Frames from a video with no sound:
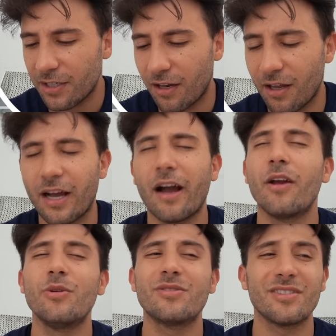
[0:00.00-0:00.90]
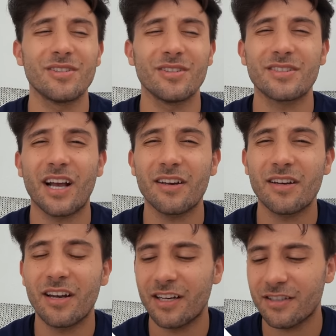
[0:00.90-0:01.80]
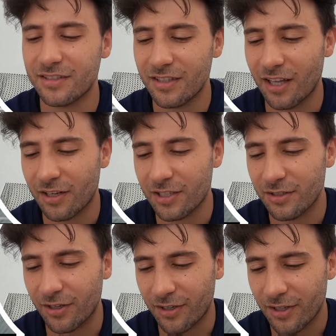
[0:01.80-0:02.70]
Are you serious? How did I not see that? Guys, look.